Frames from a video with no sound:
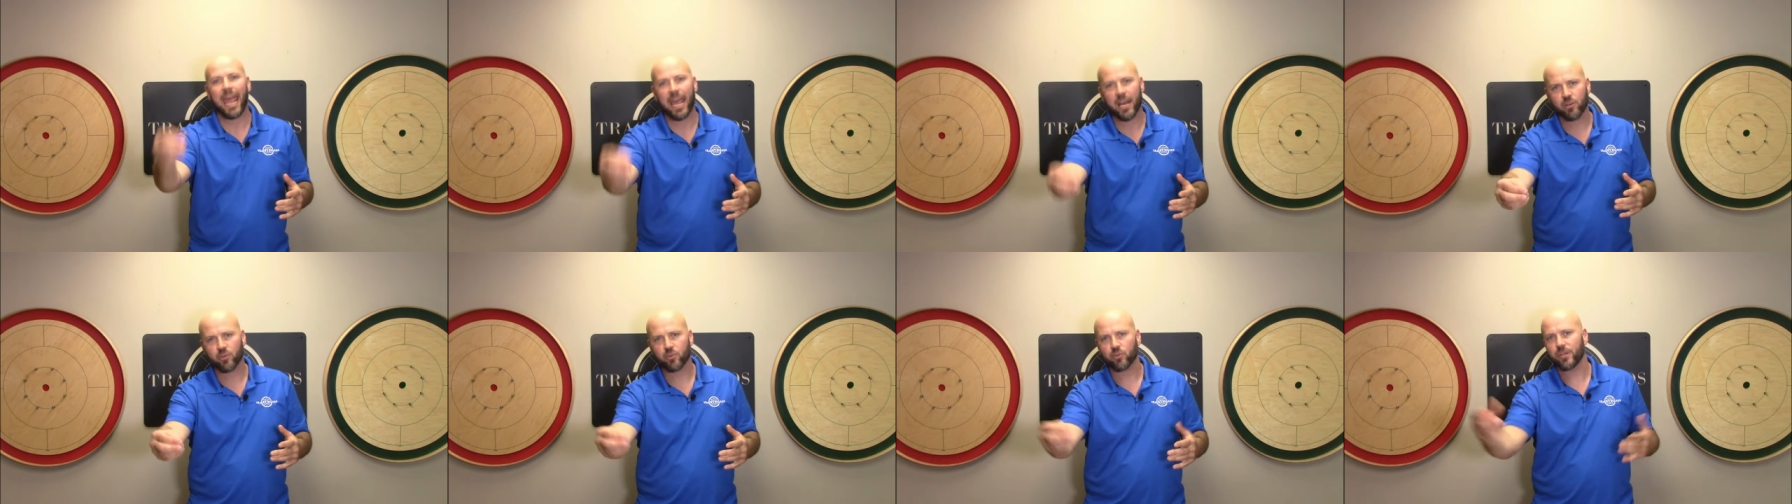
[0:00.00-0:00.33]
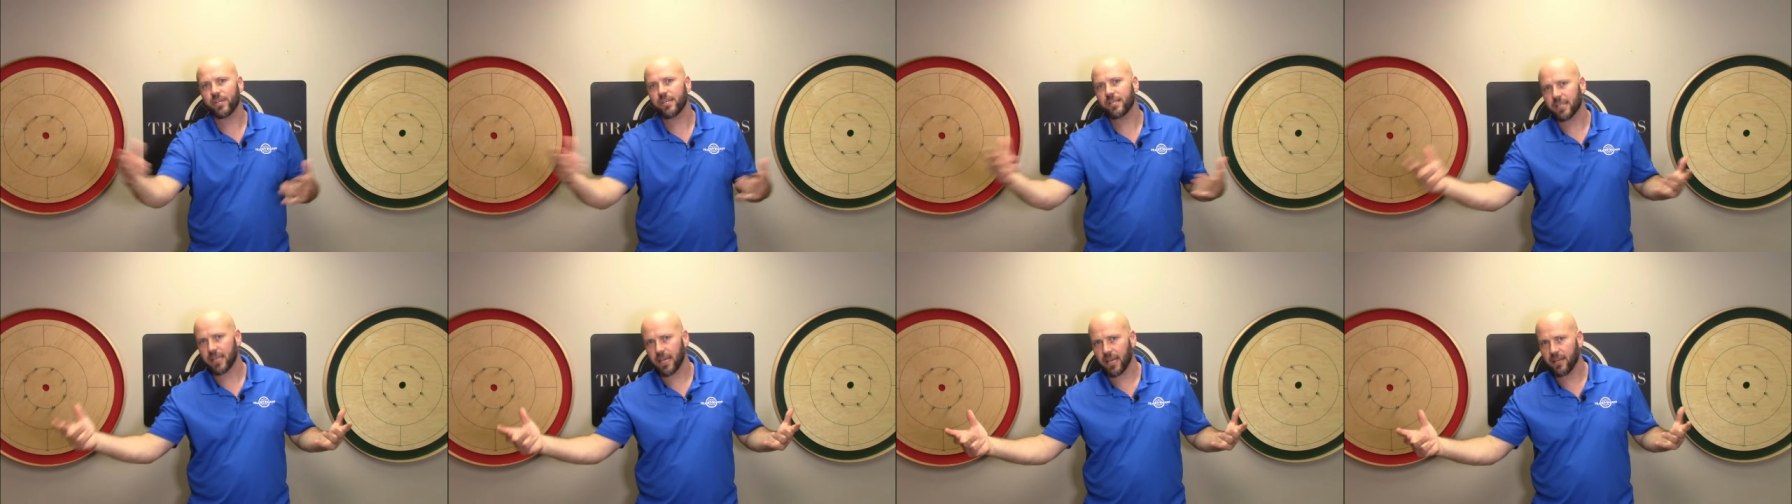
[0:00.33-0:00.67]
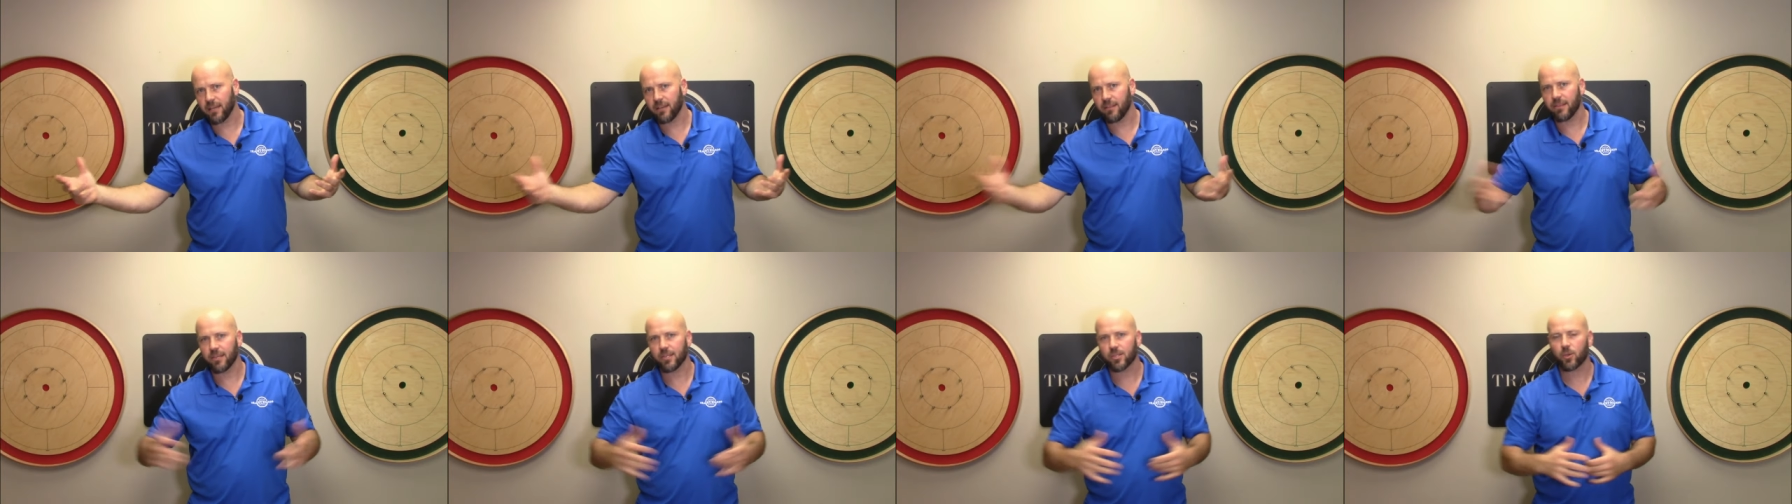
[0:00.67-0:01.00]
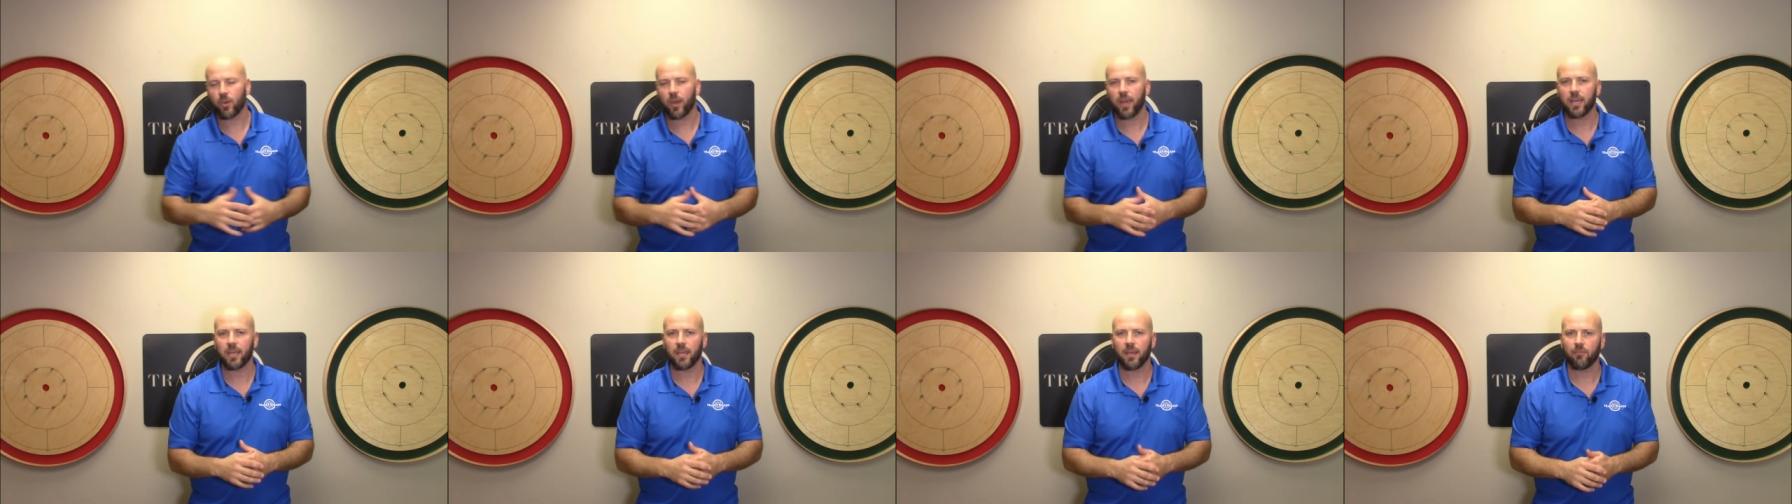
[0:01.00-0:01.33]
entries into this
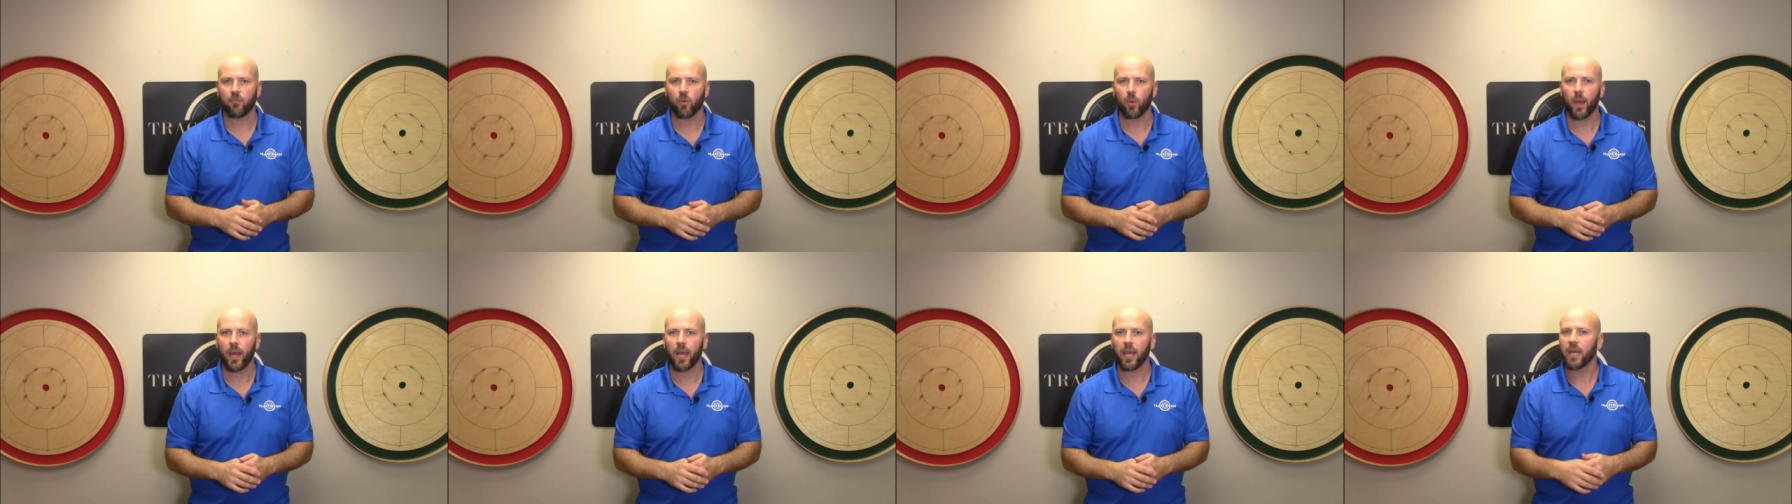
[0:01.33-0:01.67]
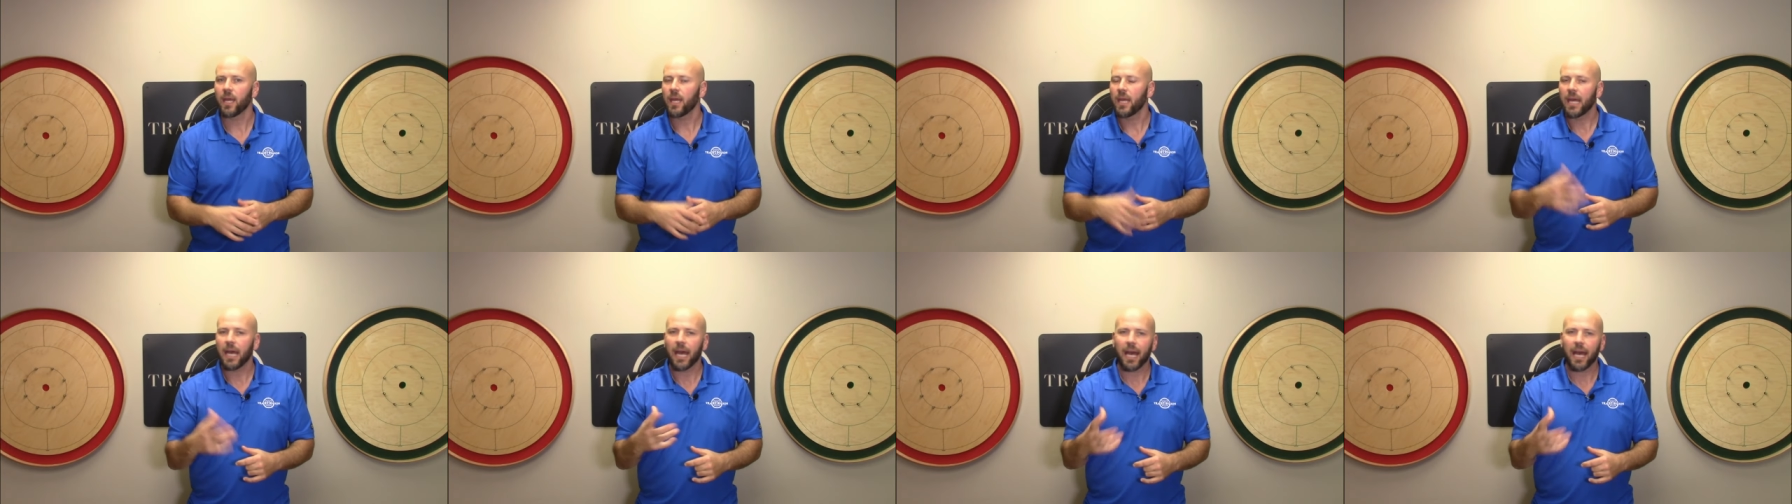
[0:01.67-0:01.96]
great giveaway.